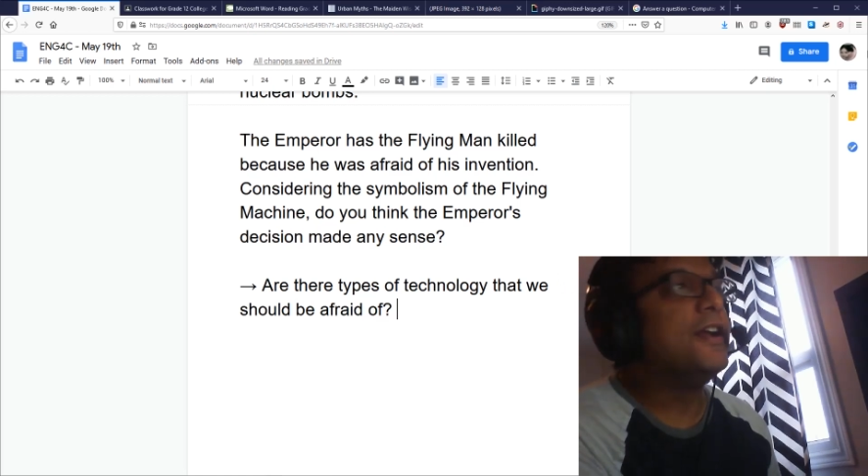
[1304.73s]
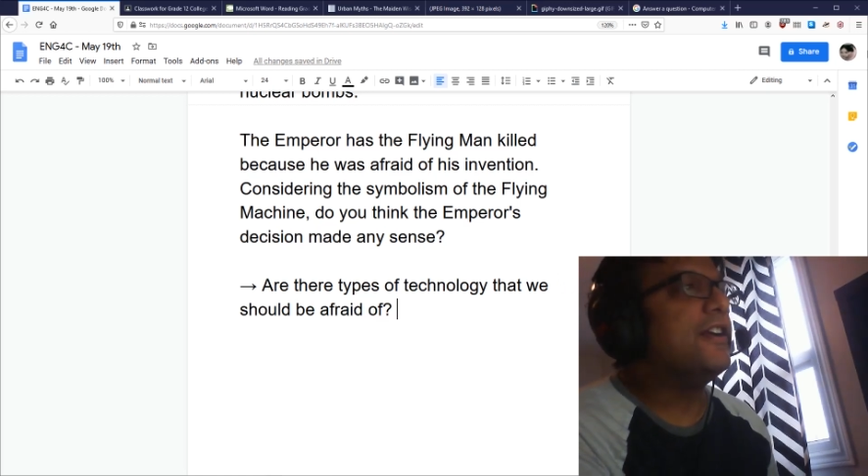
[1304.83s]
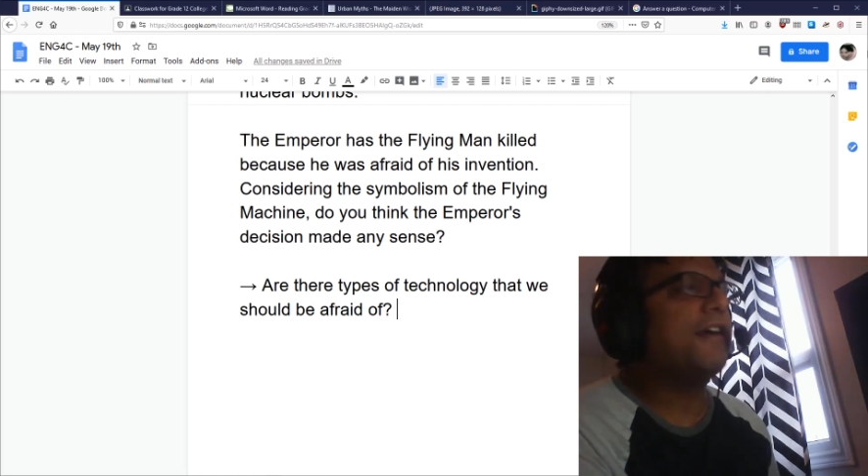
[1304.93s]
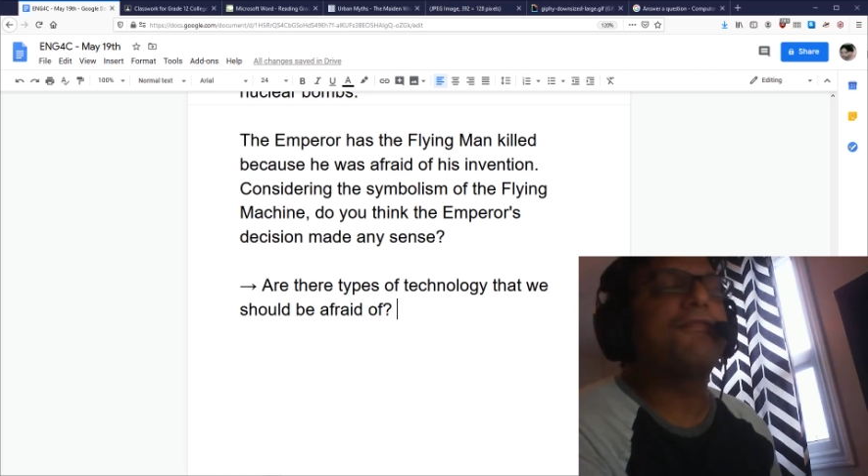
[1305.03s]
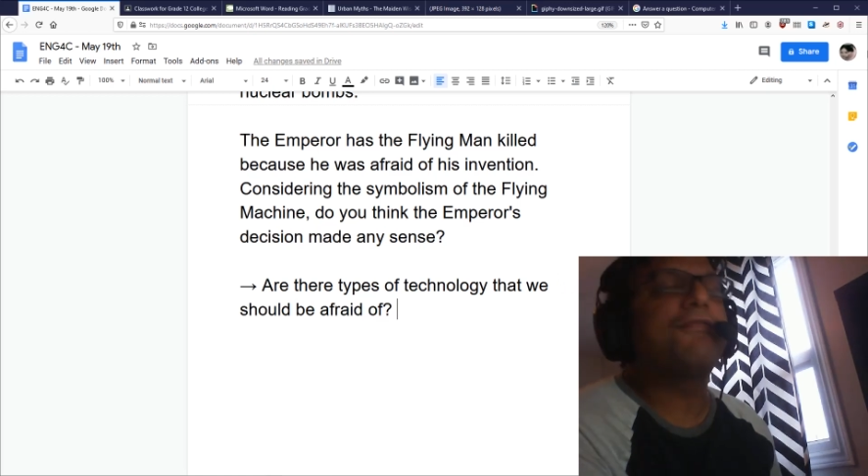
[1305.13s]

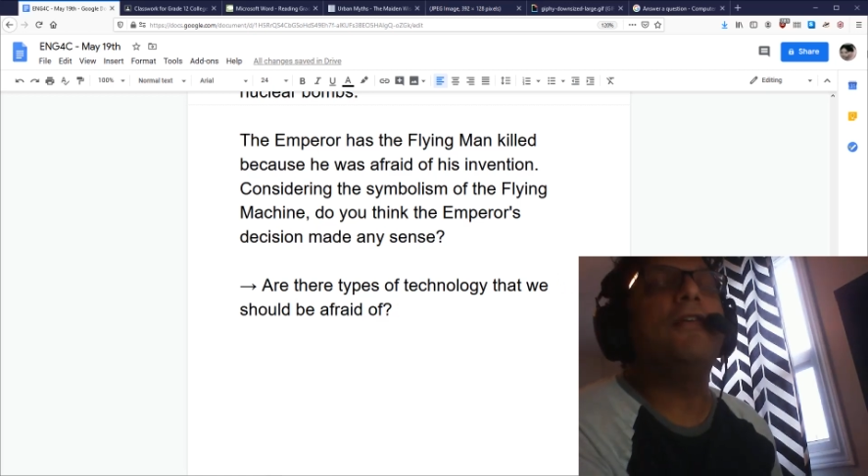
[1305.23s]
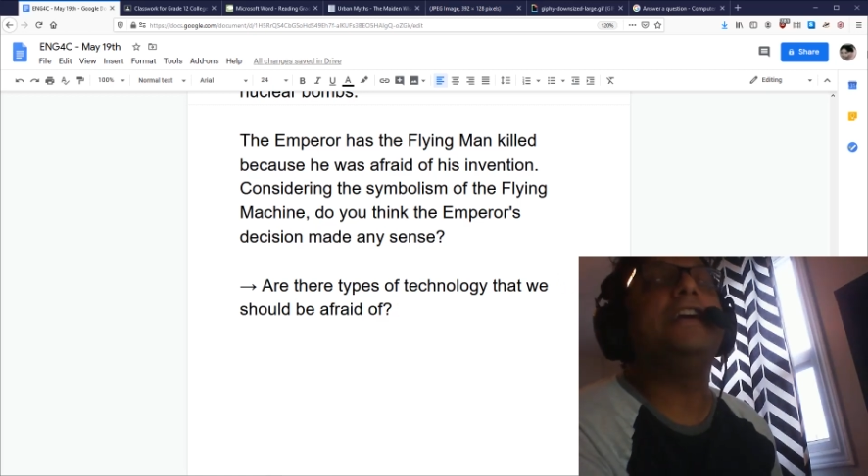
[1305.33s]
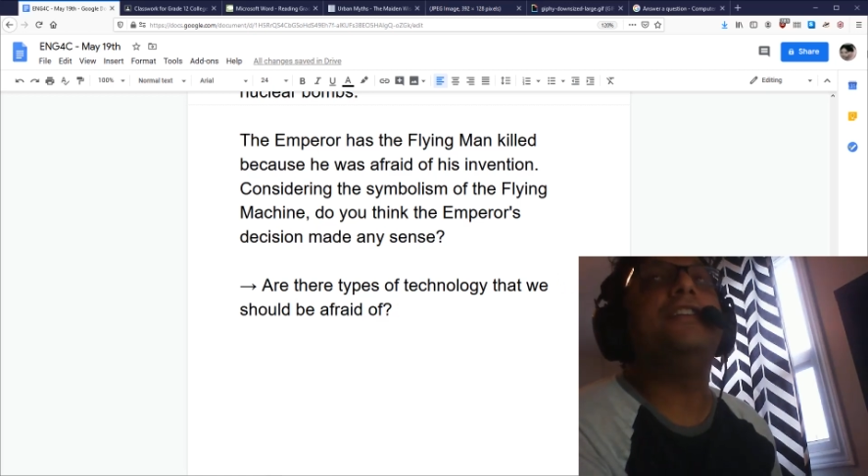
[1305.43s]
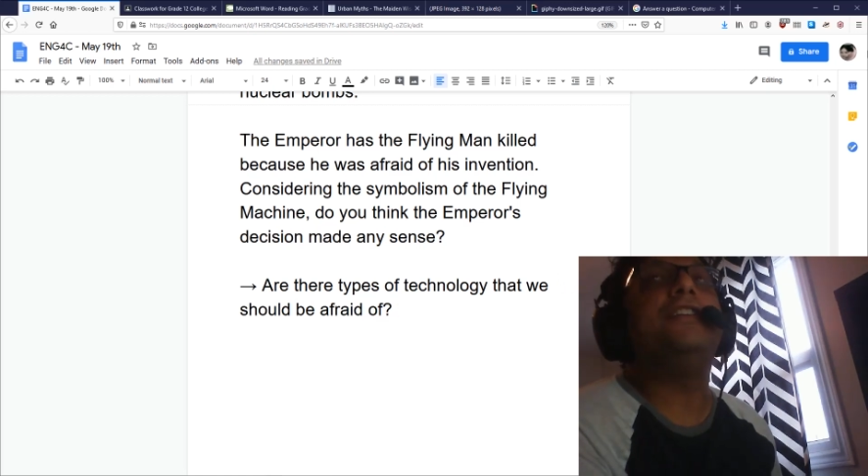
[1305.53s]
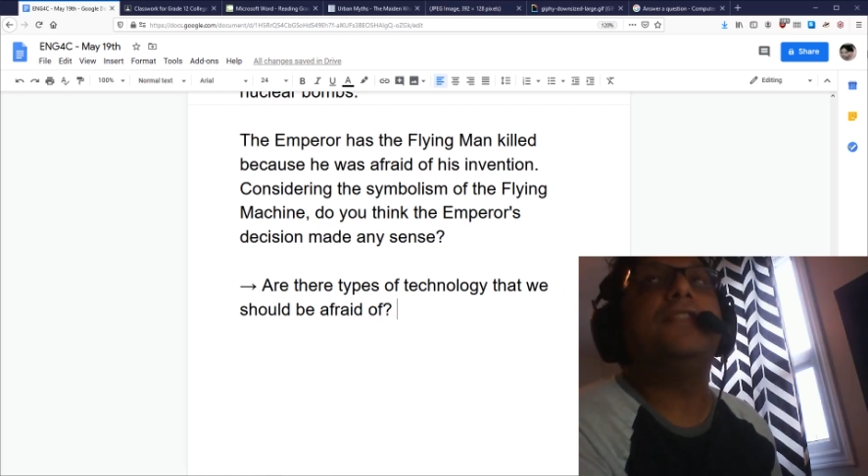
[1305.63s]

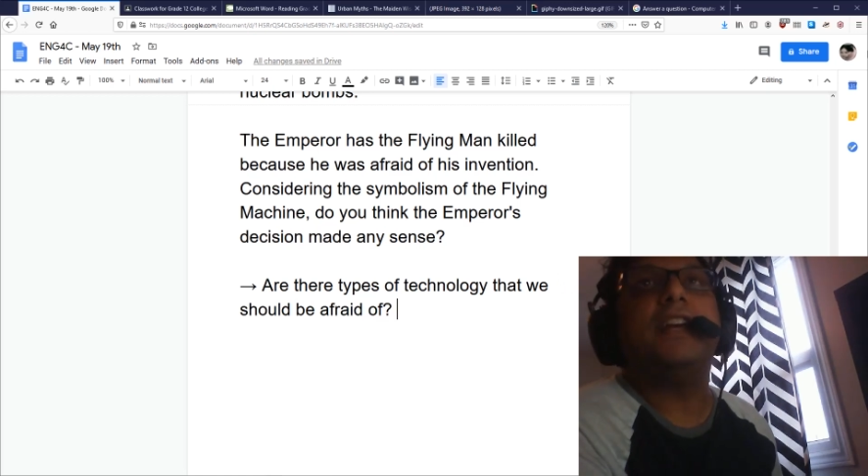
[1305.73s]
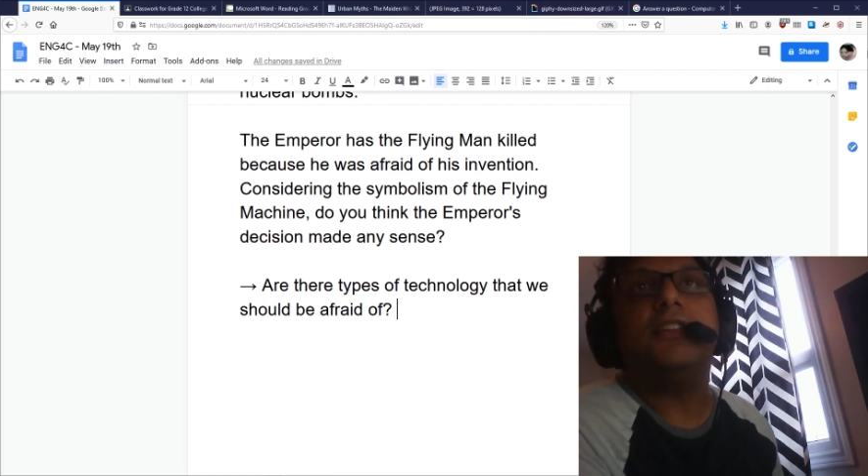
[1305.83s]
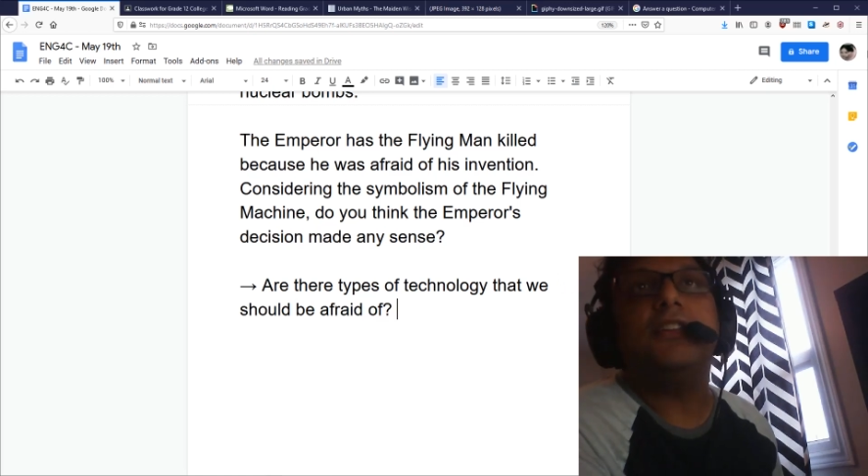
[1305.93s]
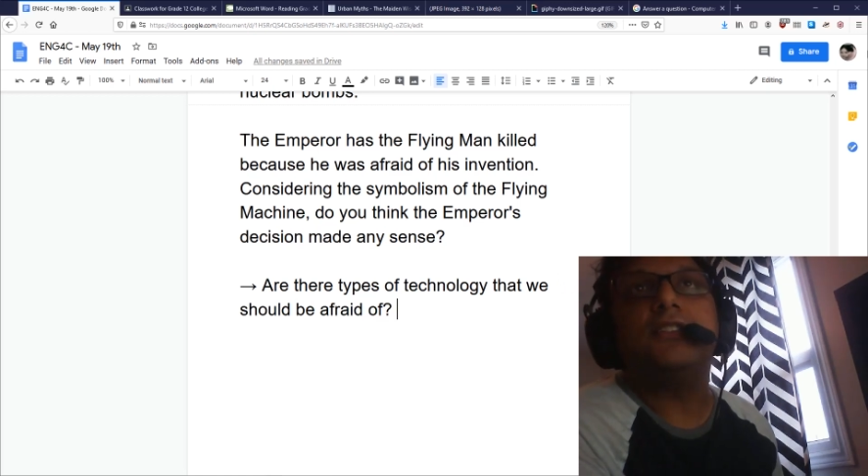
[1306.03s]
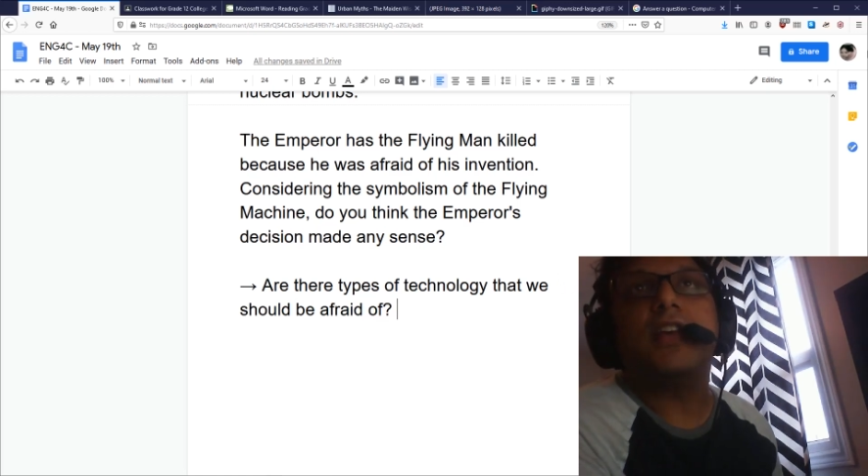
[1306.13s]
afraid of
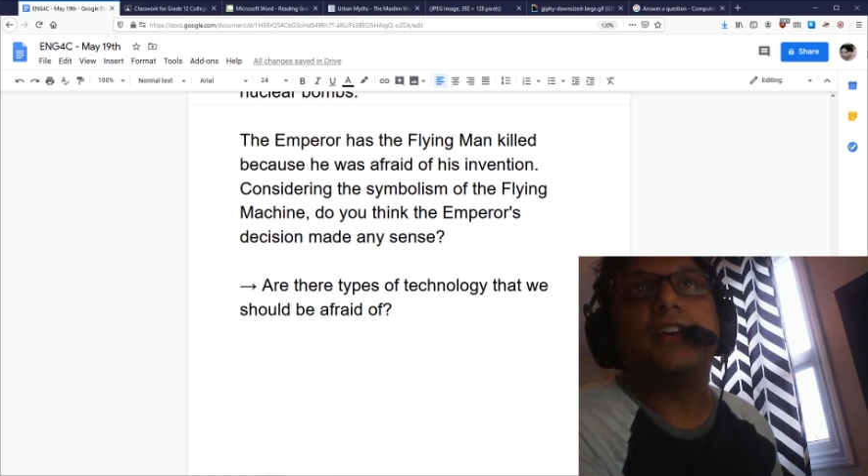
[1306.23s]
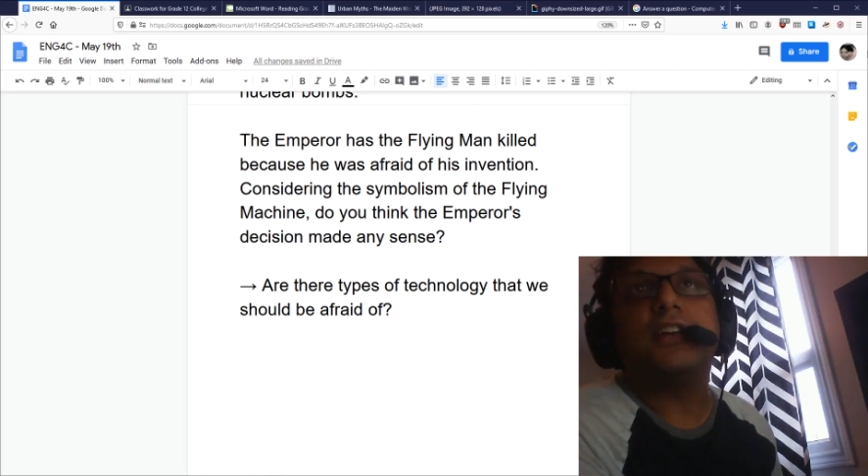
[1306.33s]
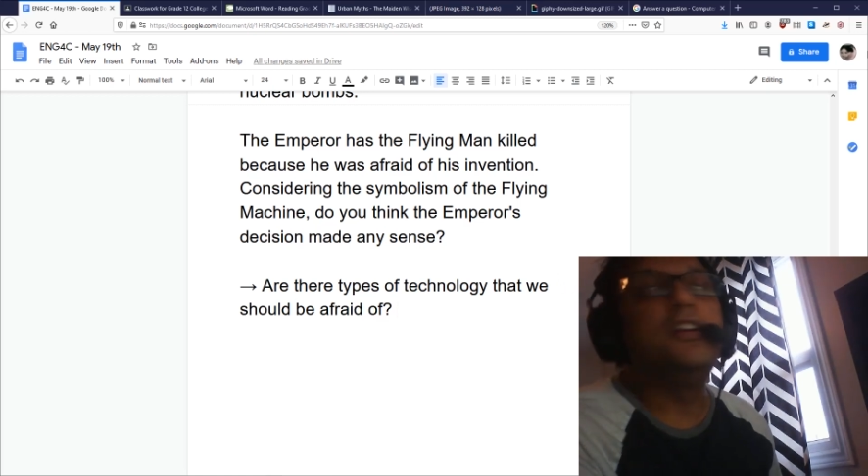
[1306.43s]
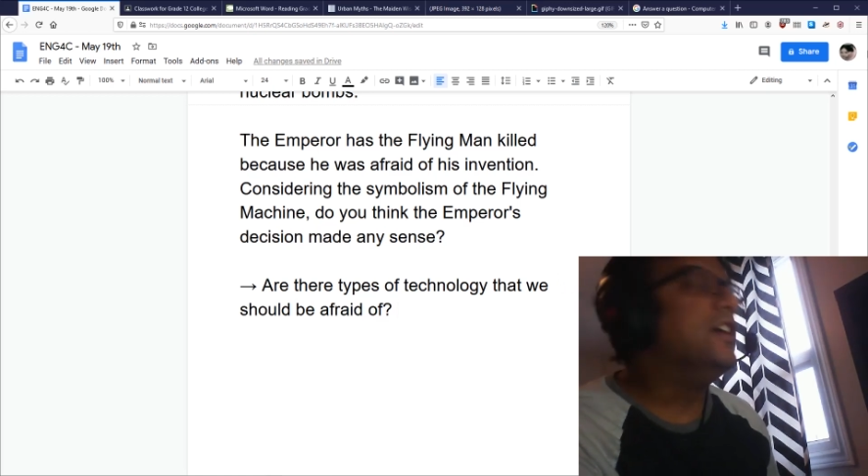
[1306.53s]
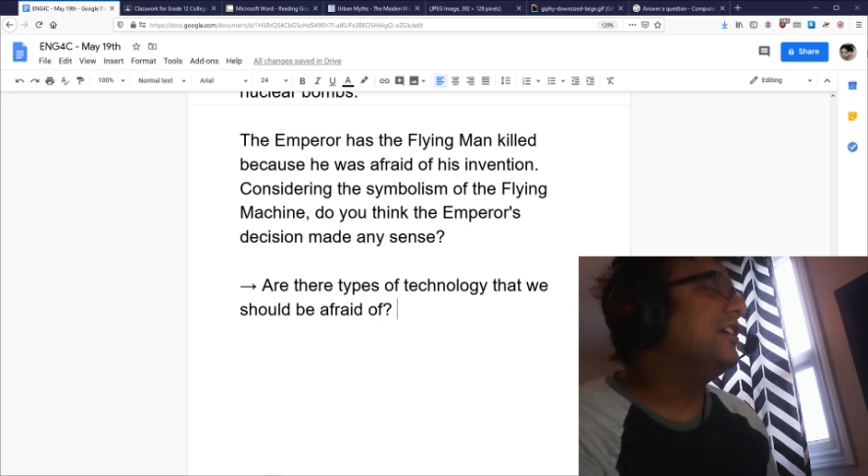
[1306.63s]
things like